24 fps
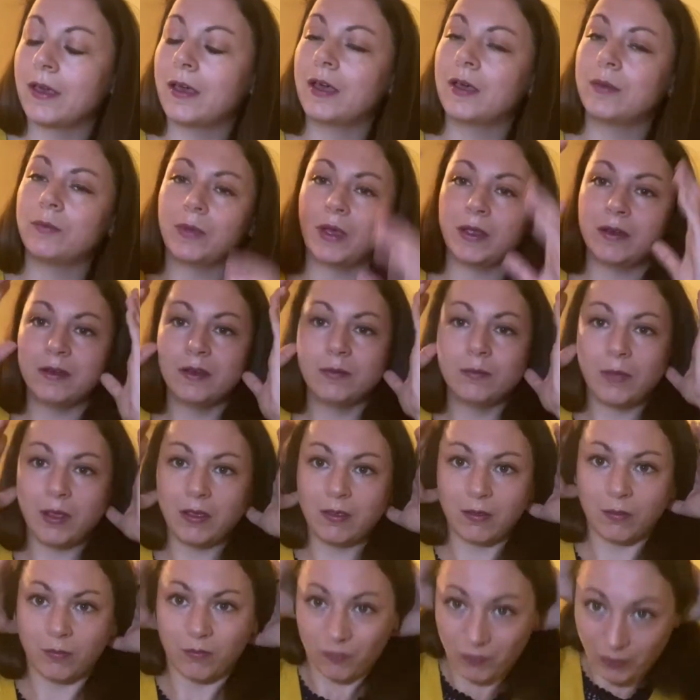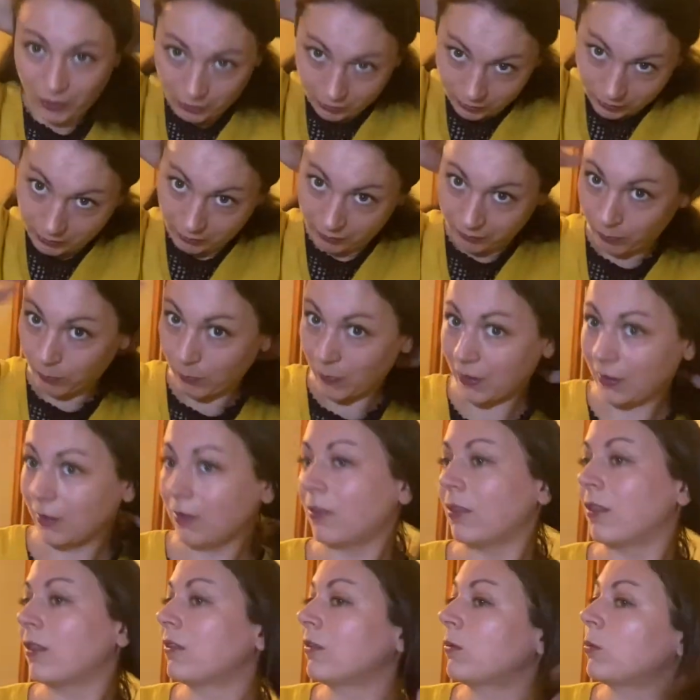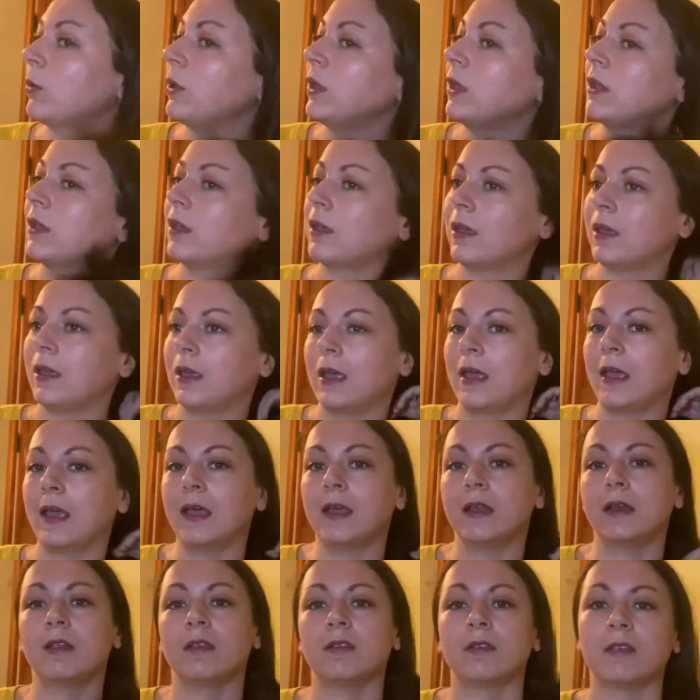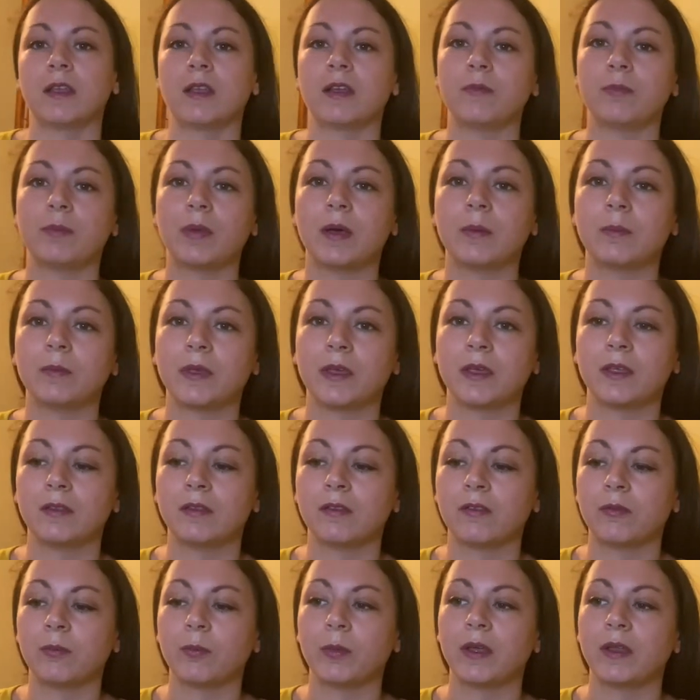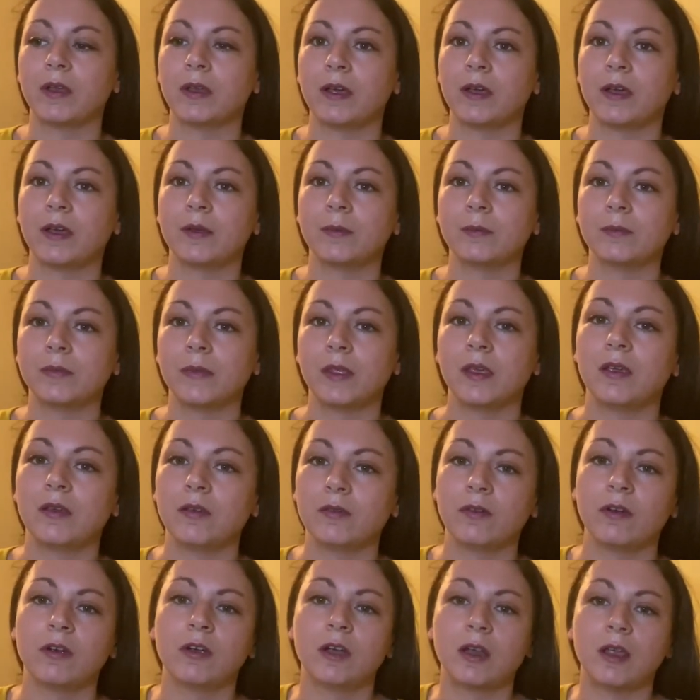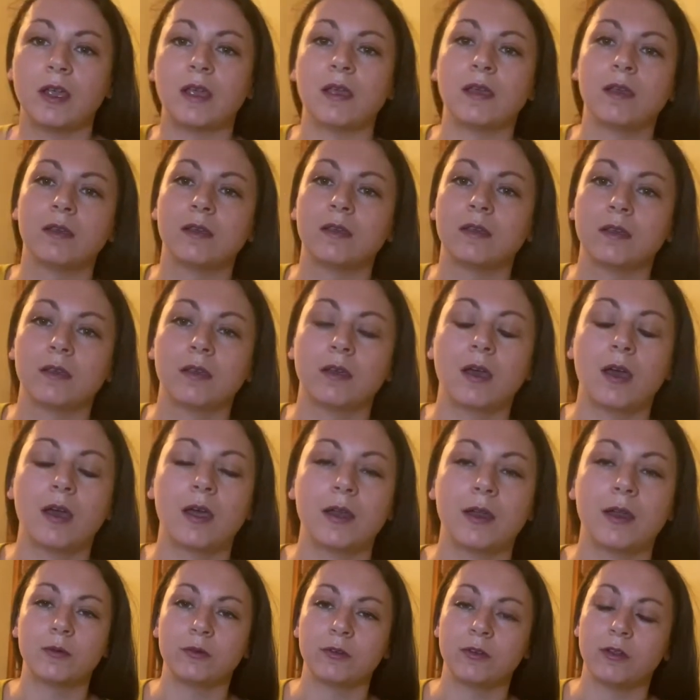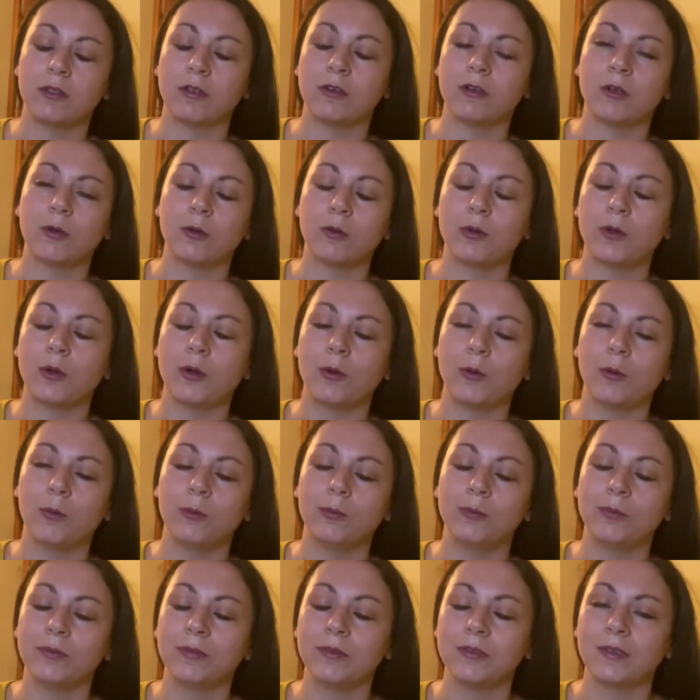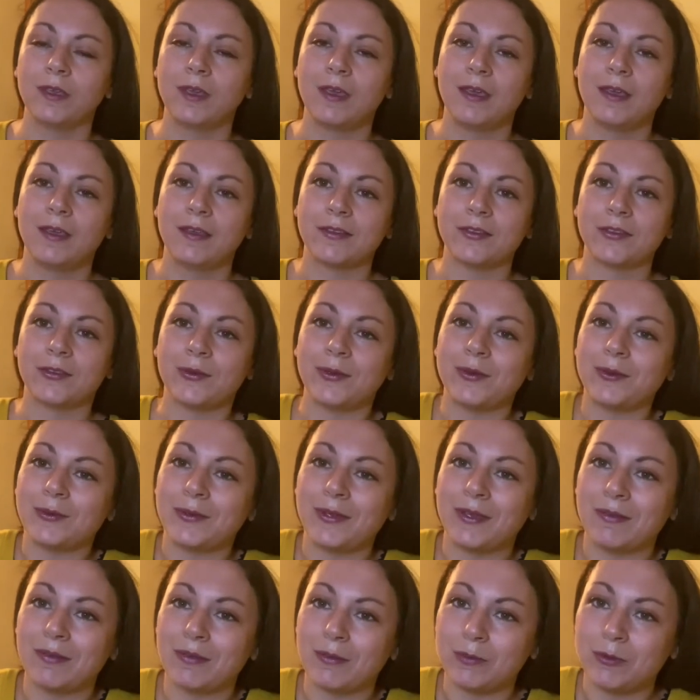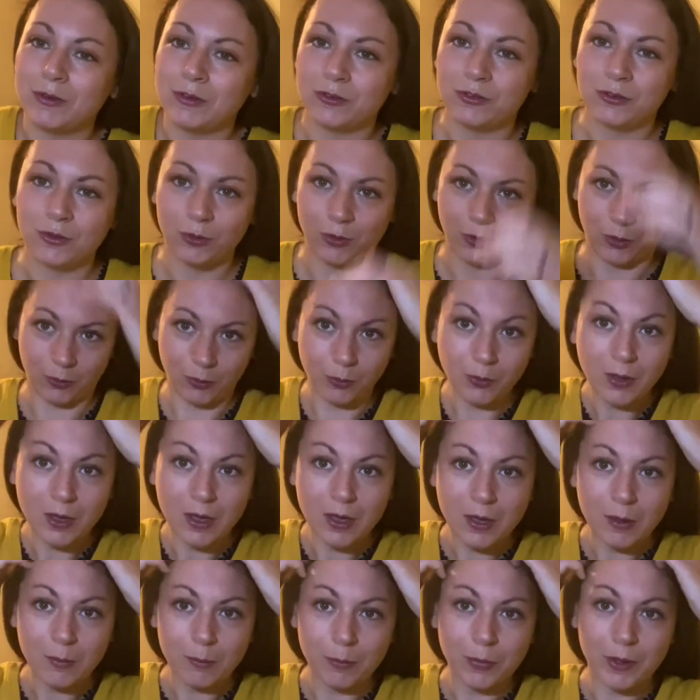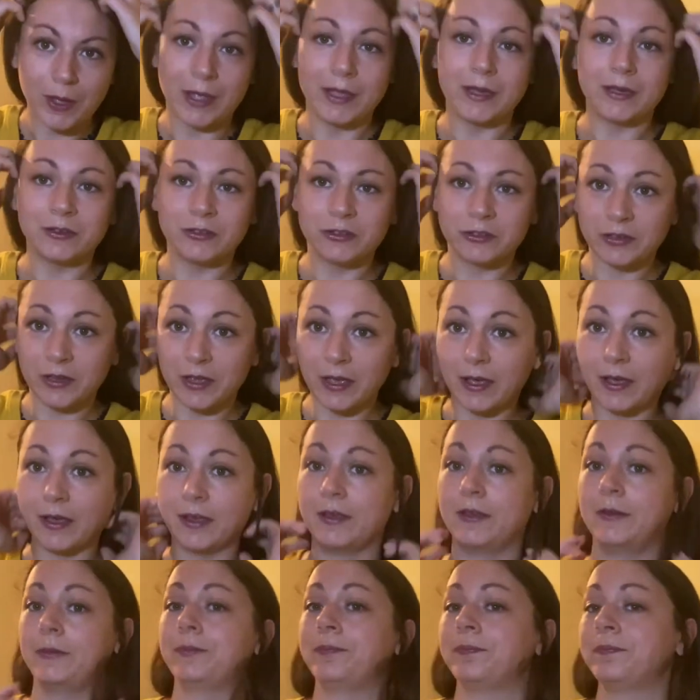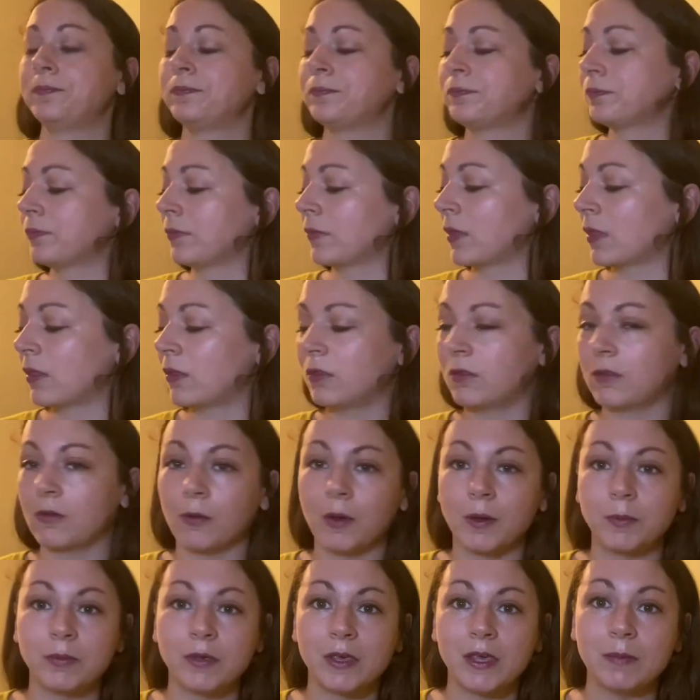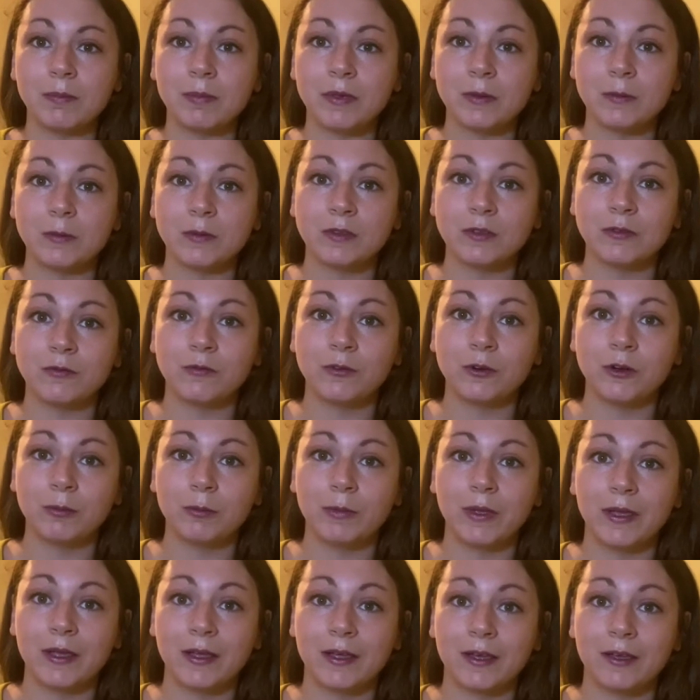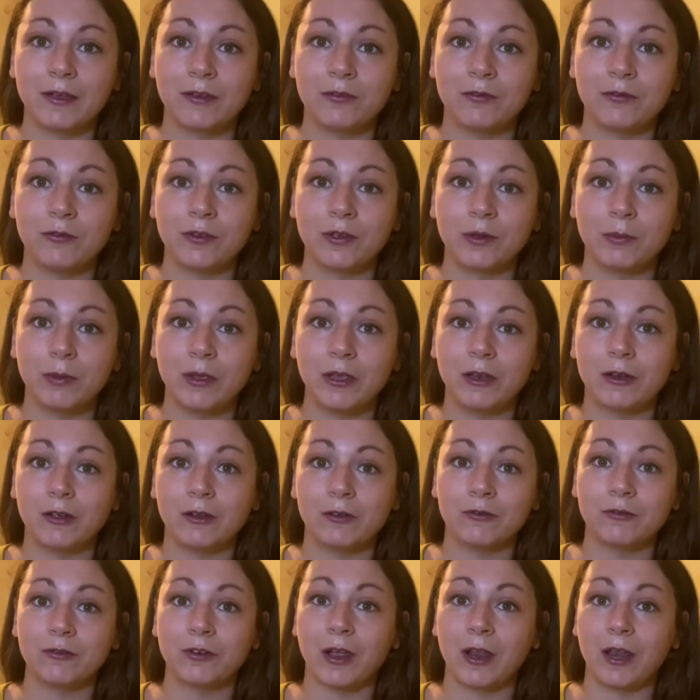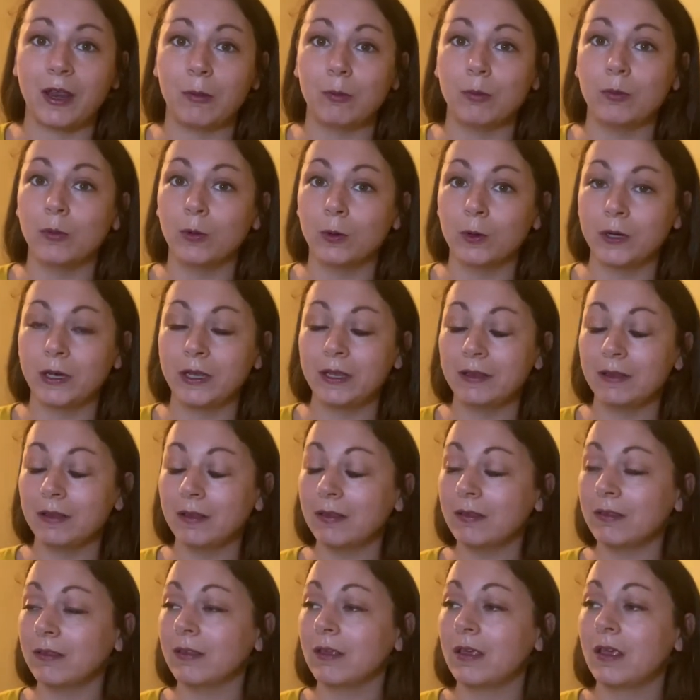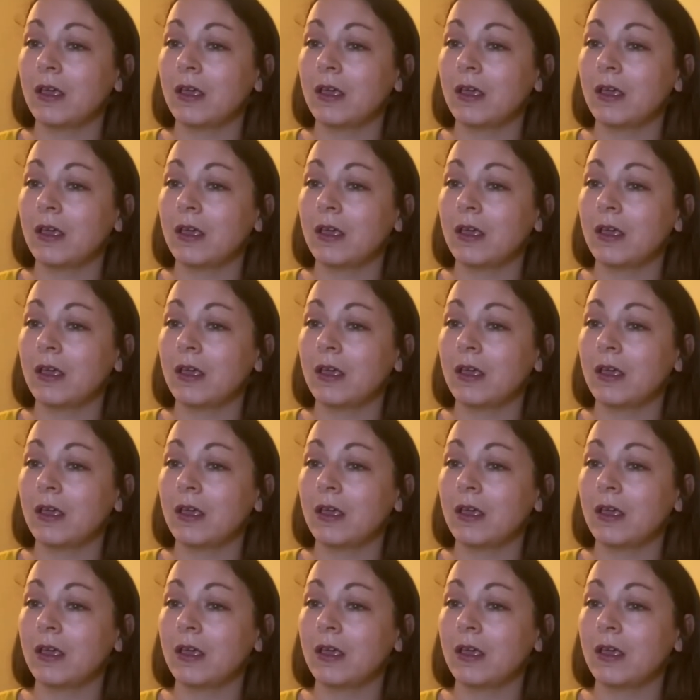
Um, I did make some fingerless mitts this week and a set of pumpkins, but um, they have already gone to their own homes, so I don't have them to show you. But um, so I'm keeping with the format of filming on Friday mornings.